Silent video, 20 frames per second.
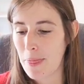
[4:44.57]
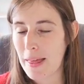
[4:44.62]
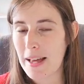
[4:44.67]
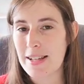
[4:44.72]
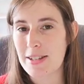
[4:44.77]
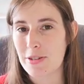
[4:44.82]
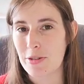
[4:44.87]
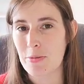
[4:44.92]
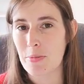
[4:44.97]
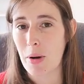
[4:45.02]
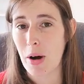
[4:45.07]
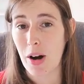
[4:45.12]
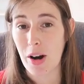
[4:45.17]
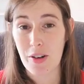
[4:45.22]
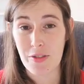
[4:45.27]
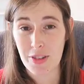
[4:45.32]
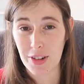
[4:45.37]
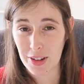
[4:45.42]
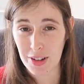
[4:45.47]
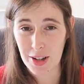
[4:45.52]
it's all
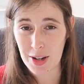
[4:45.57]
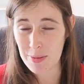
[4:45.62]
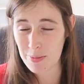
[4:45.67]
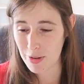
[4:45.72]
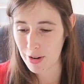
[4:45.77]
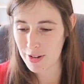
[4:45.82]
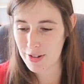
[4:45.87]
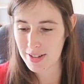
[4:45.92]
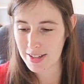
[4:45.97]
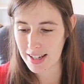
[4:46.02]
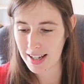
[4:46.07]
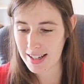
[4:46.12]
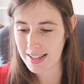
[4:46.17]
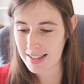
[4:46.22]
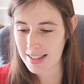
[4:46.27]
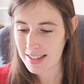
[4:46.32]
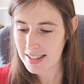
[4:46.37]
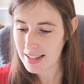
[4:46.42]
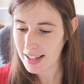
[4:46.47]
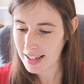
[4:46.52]
part of the learning
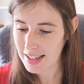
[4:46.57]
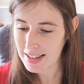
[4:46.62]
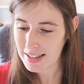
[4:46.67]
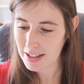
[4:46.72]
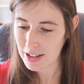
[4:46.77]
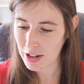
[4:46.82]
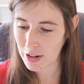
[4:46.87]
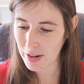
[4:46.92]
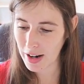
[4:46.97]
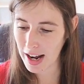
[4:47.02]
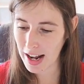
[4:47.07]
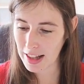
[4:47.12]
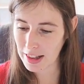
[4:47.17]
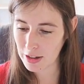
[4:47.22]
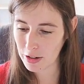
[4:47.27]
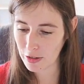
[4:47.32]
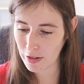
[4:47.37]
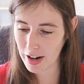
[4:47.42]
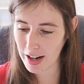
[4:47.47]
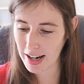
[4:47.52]
process. It's nice to know I
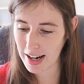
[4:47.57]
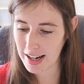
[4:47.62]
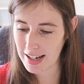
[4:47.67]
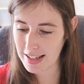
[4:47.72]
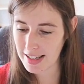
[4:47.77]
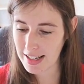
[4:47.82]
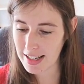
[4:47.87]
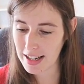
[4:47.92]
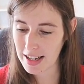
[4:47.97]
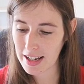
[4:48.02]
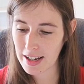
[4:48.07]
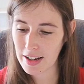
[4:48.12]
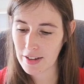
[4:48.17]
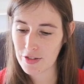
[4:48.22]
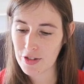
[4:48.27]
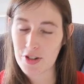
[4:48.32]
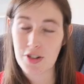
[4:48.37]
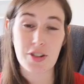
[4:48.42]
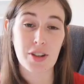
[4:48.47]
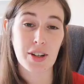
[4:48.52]
had the right idea.
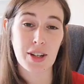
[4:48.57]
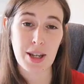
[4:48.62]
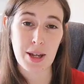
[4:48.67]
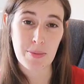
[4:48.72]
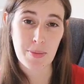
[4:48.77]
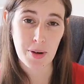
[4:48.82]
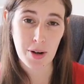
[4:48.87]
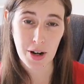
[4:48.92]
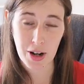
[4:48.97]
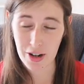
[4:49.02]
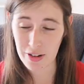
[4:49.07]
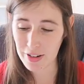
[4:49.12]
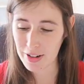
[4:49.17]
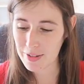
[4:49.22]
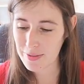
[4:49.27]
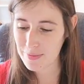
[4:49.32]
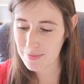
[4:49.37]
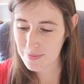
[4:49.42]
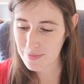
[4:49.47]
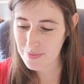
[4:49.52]
I've just got to keep on
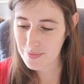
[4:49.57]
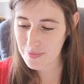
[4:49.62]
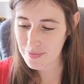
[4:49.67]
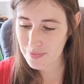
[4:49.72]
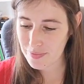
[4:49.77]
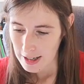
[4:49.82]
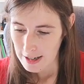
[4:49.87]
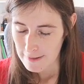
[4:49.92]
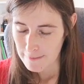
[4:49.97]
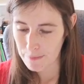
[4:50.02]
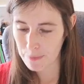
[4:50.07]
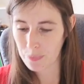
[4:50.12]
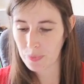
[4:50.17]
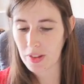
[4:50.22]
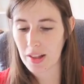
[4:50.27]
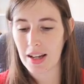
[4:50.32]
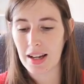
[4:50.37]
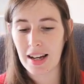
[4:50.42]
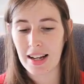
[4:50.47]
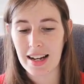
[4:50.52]
going.
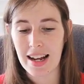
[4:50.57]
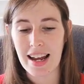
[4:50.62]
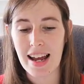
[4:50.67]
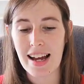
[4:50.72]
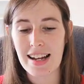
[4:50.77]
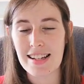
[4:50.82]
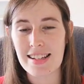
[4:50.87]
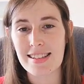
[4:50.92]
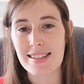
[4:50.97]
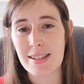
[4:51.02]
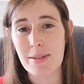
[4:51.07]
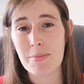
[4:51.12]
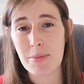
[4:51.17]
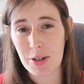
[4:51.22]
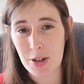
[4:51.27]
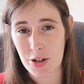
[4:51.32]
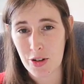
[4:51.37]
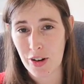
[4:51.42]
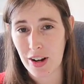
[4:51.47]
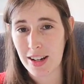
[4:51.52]
And I had a
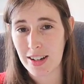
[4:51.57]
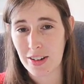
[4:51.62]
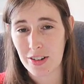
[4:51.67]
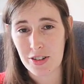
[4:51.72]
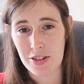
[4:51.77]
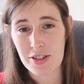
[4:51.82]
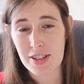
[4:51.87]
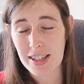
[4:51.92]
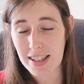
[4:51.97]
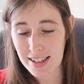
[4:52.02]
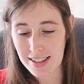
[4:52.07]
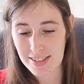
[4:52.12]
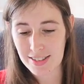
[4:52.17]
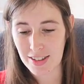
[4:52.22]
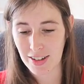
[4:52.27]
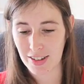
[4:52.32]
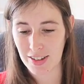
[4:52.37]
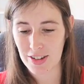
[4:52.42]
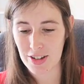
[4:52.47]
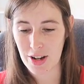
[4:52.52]
similar trade on New Zealand
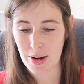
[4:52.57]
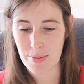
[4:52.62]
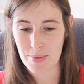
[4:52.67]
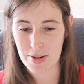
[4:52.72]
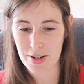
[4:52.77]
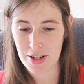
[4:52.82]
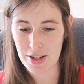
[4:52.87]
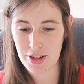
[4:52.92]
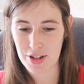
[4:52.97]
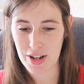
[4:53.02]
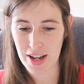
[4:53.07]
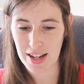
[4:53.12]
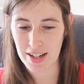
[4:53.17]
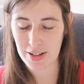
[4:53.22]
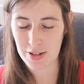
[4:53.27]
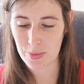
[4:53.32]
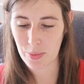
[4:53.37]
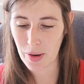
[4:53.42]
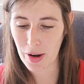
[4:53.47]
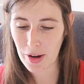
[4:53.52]
dollar, Japanese
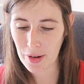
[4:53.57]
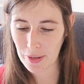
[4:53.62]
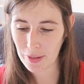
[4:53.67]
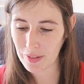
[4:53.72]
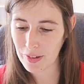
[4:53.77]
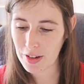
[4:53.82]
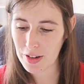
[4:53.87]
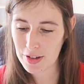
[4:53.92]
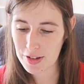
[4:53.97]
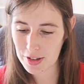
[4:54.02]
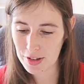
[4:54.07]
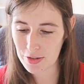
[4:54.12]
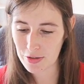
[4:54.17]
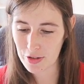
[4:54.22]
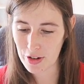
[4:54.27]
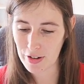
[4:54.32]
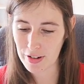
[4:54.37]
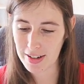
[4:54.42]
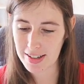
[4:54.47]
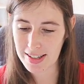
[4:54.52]
yen as well, using the
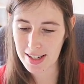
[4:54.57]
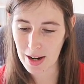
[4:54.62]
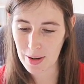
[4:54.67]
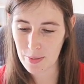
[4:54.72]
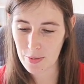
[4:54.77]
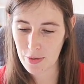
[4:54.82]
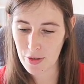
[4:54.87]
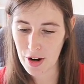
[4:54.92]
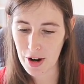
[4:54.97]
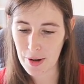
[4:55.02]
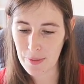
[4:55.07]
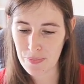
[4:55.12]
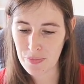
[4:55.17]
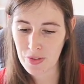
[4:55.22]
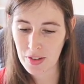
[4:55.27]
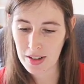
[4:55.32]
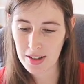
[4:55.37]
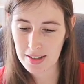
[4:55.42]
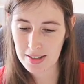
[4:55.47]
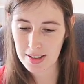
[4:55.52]
4-hourly time
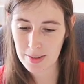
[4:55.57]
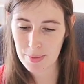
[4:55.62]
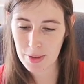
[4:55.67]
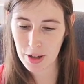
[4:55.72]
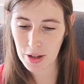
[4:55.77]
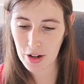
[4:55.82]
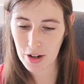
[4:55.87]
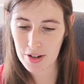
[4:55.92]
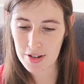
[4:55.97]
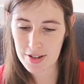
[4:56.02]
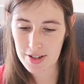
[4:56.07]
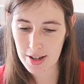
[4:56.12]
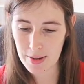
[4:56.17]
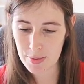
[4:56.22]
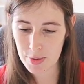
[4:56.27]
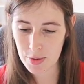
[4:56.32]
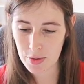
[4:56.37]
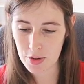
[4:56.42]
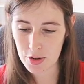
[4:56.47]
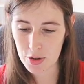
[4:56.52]
frame. Similar
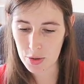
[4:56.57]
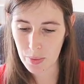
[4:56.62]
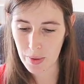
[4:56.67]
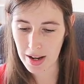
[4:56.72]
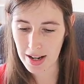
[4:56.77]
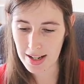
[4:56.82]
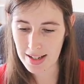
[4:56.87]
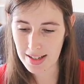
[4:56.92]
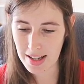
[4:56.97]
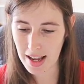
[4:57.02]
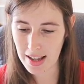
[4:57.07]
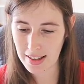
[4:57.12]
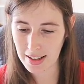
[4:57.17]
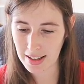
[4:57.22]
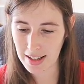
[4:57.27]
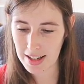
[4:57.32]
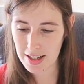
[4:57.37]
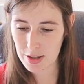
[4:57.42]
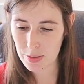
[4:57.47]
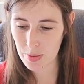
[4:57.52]
concepts with the swings and
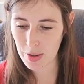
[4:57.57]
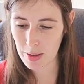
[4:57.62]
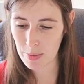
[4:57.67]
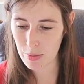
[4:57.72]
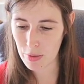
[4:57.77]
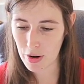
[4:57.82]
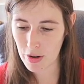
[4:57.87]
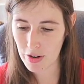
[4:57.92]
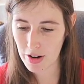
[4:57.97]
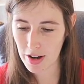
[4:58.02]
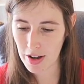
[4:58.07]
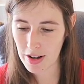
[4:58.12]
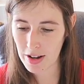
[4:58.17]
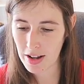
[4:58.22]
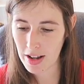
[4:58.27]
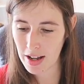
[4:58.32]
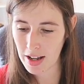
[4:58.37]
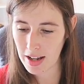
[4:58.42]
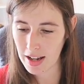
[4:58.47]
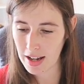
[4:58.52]
the last swing
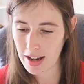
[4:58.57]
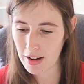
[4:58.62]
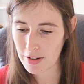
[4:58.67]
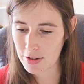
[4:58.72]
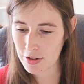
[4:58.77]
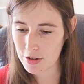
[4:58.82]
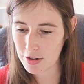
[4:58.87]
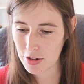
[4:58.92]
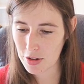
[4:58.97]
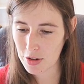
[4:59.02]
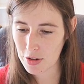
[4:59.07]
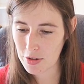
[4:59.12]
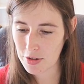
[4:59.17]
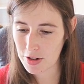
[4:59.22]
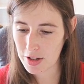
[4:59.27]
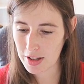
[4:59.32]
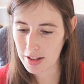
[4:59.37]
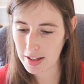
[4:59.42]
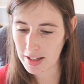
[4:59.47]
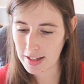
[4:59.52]
broken. I was also
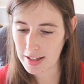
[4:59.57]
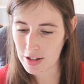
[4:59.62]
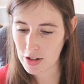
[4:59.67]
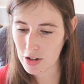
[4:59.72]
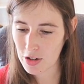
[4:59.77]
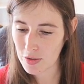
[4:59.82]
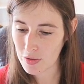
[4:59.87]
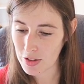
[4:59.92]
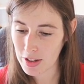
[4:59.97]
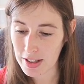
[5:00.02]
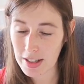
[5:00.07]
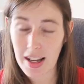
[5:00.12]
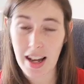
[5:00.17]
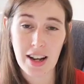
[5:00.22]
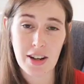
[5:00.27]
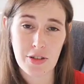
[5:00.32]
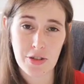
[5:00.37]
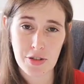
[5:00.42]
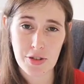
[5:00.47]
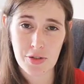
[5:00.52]
using the addition of the
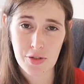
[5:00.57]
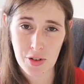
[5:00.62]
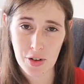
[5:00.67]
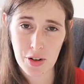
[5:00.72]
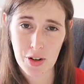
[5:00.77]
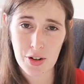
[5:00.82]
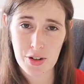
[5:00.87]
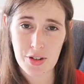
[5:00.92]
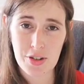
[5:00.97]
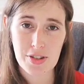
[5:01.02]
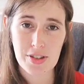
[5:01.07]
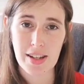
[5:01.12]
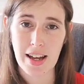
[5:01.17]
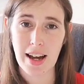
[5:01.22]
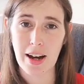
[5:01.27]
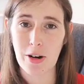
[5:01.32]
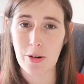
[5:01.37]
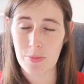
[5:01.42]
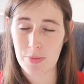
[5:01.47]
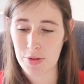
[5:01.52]
Andrews fork just to
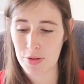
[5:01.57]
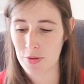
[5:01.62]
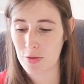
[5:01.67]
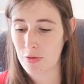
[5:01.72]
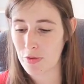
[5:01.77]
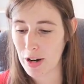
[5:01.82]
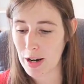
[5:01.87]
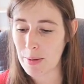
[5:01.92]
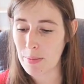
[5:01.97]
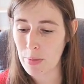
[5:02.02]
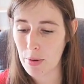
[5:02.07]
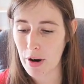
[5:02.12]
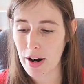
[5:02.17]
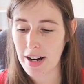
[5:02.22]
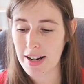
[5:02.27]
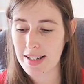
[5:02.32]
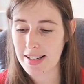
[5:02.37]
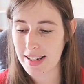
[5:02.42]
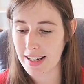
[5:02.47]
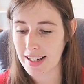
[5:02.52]
help to frame
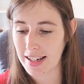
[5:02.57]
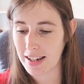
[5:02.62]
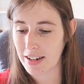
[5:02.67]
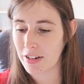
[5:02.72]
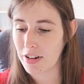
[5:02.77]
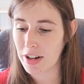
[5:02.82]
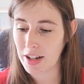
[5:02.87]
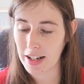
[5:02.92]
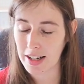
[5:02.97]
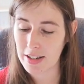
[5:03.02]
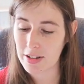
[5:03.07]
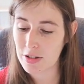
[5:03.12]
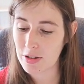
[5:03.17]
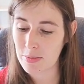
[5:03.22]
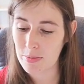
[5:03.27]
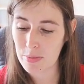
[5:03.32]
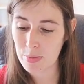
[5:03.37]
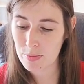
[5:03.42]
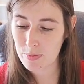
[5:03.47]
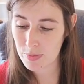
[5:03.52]
price and calculate
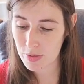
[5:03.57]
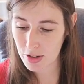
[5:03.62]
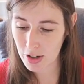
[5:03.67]
some